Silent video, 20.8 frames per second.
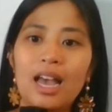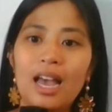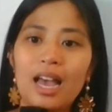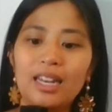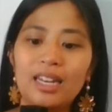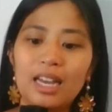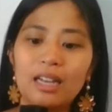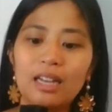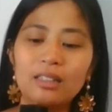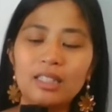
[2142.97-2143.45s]

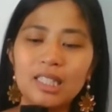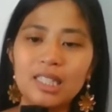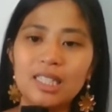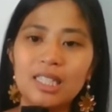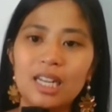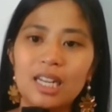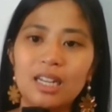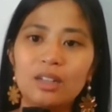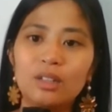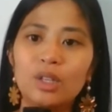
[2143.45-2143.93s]
Now
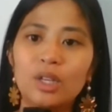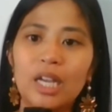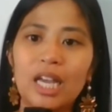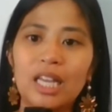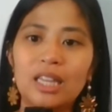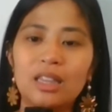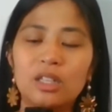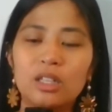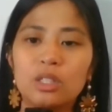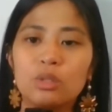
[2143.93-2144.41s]
let's take a look
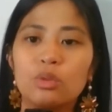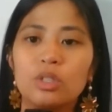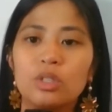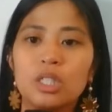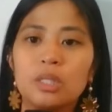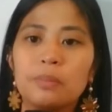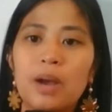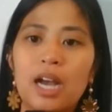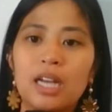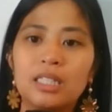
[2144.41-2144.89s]
at this
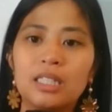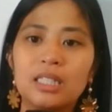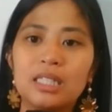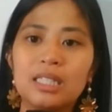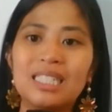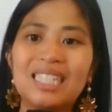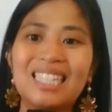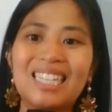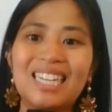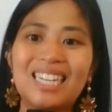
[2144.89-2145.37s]

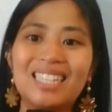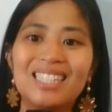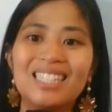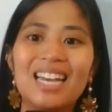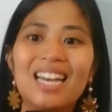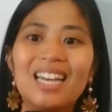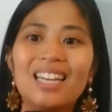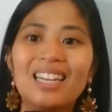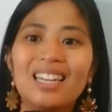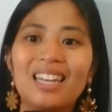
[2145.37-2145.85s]
response.
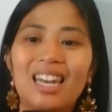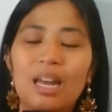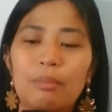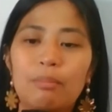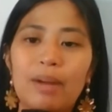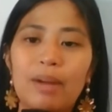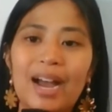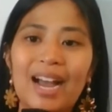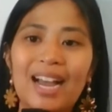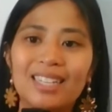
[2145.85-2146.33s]
Nasa
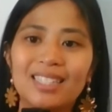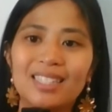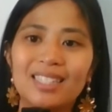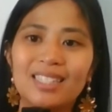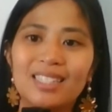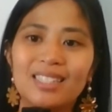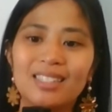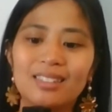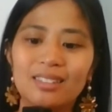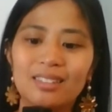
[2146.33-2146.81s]

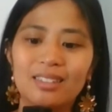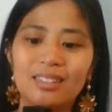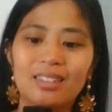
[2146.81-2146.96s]
labas.